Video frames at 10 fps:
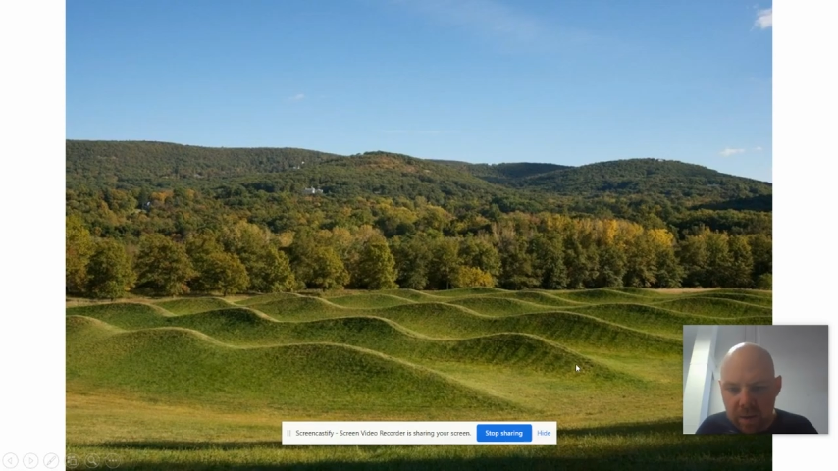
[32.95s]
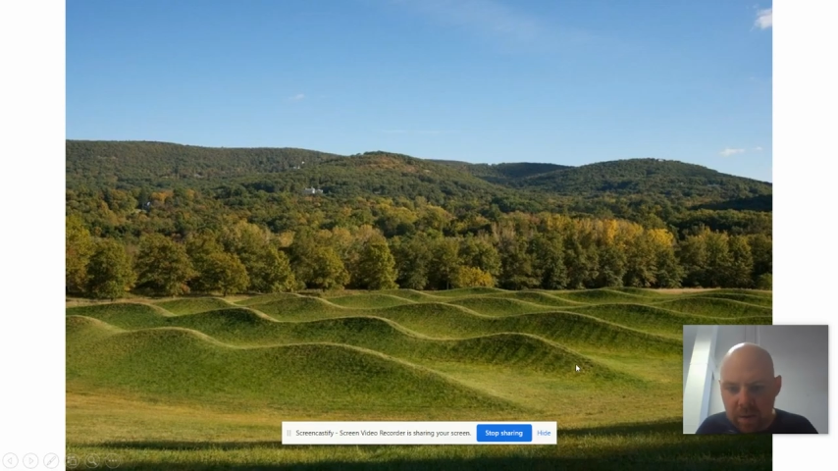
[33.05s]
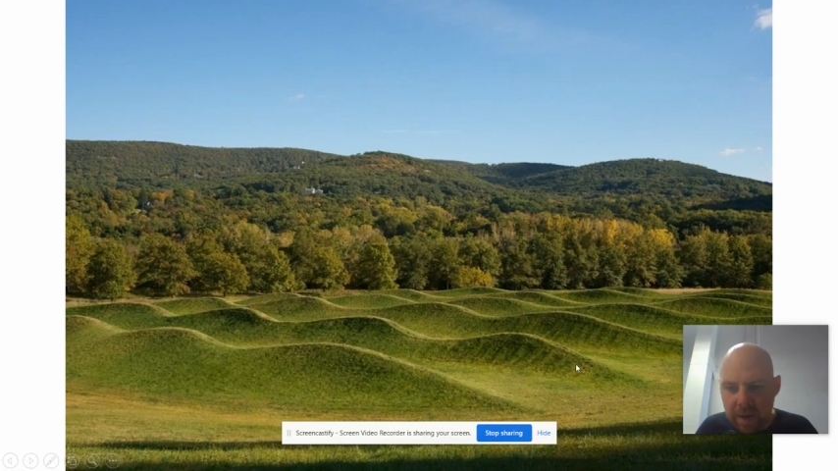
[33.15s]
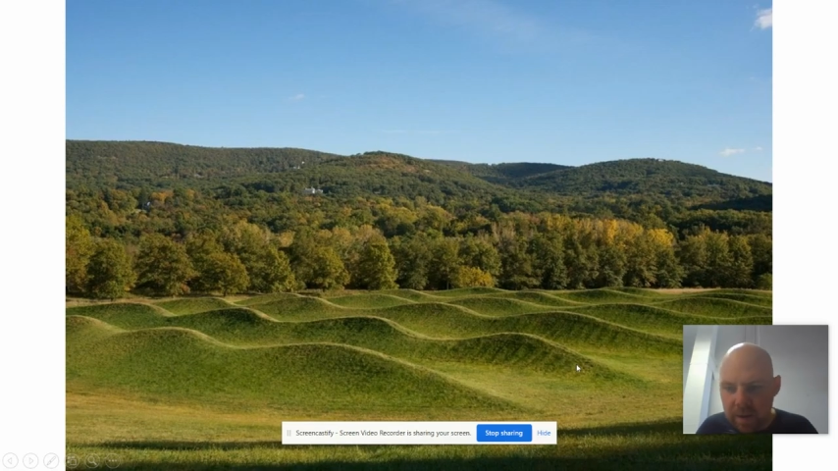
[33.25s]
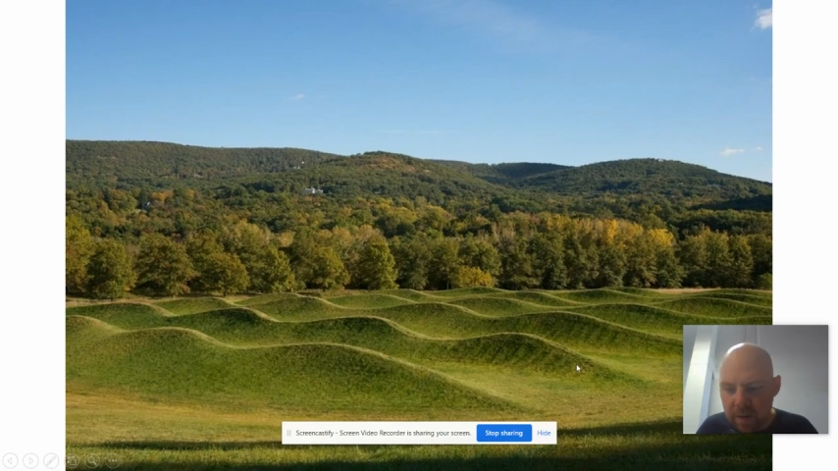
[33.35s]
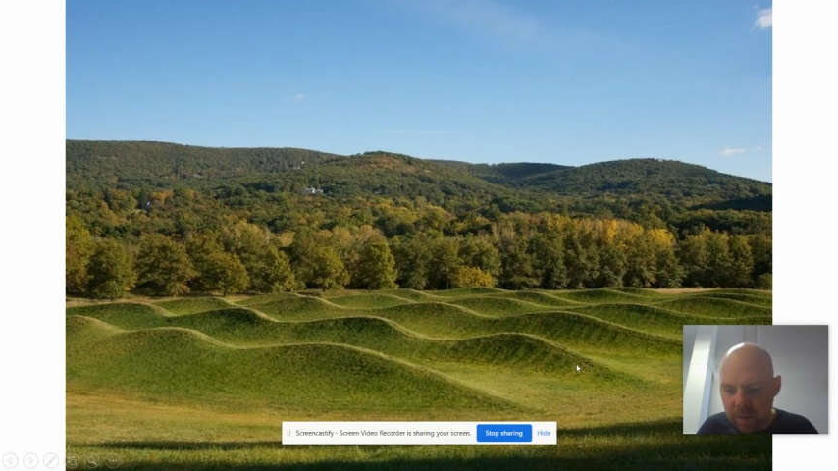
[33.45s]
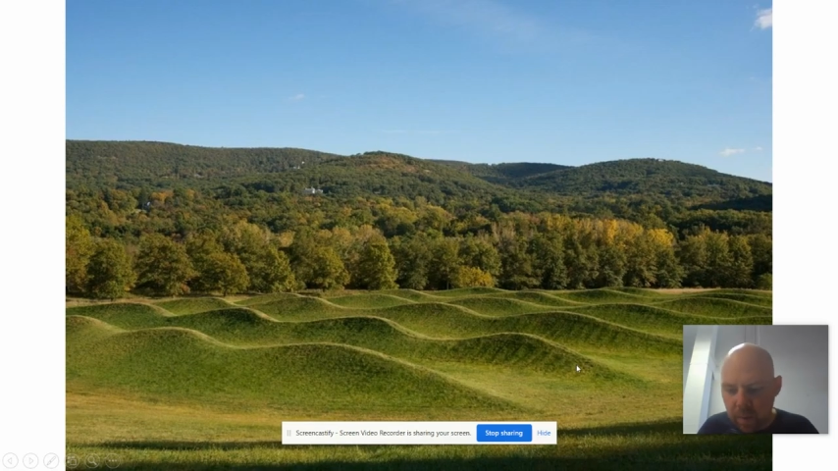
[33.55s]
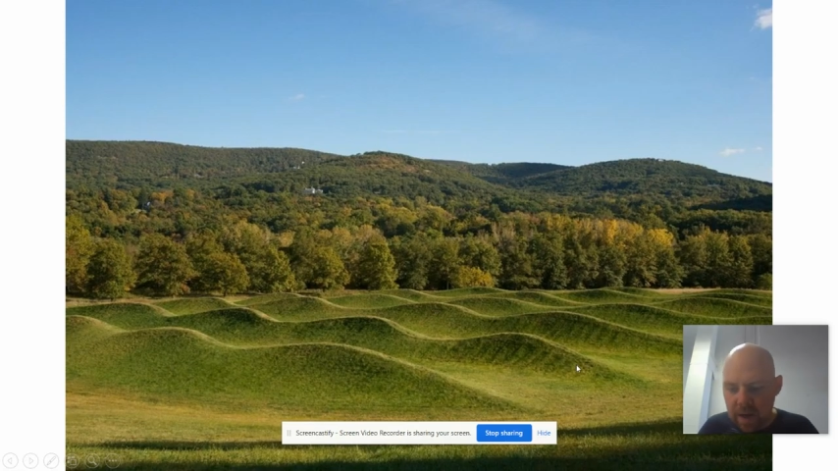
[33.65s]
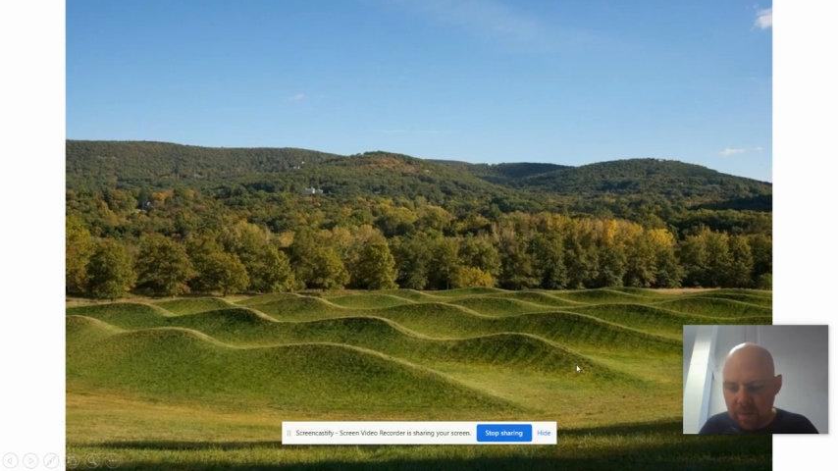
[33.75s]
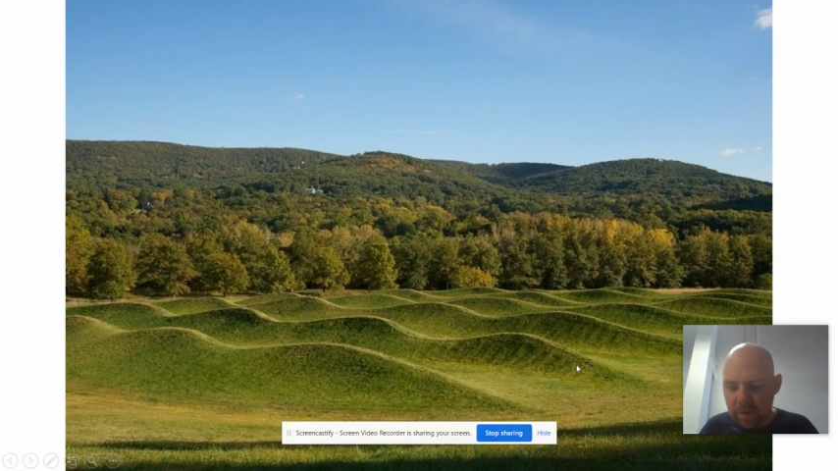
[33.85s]
to create these
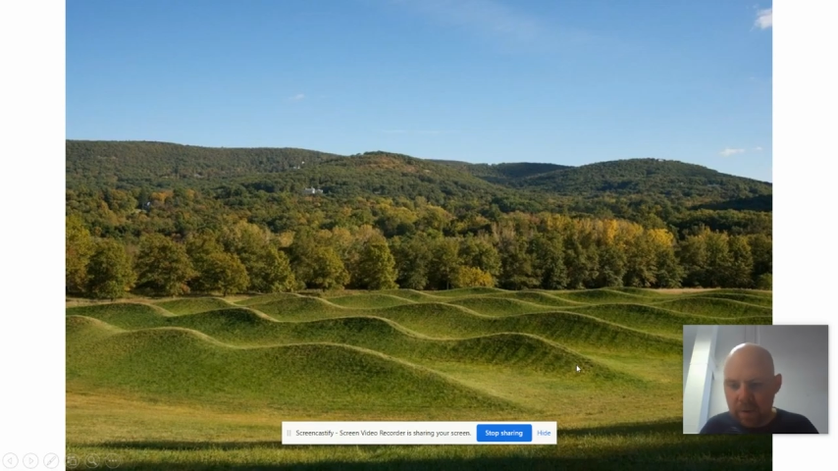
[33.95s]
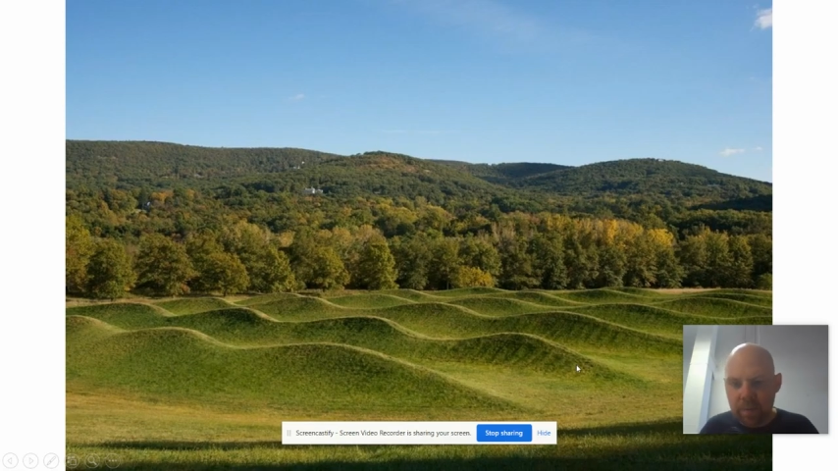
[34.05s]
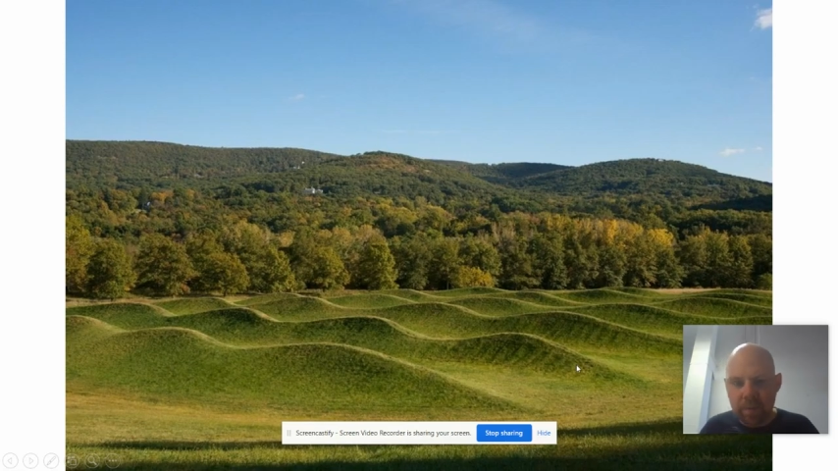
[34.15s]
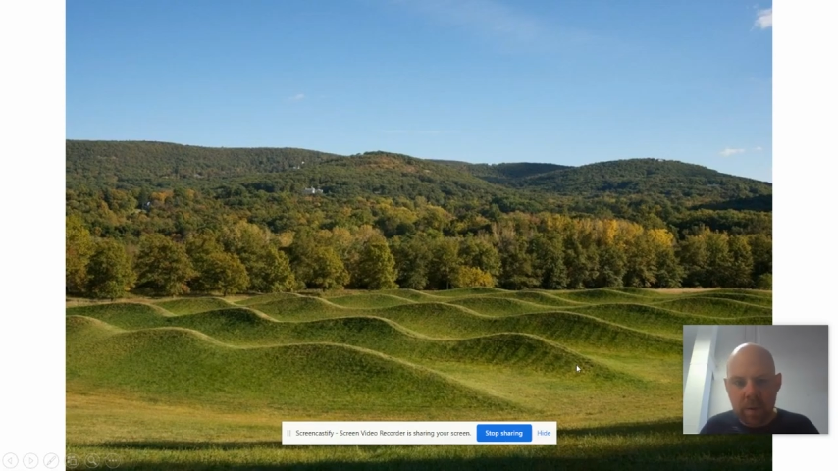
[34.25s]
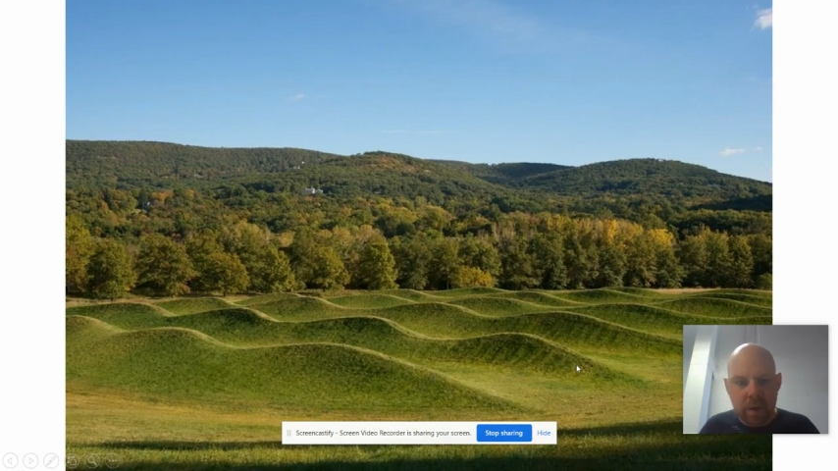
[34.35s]
waves.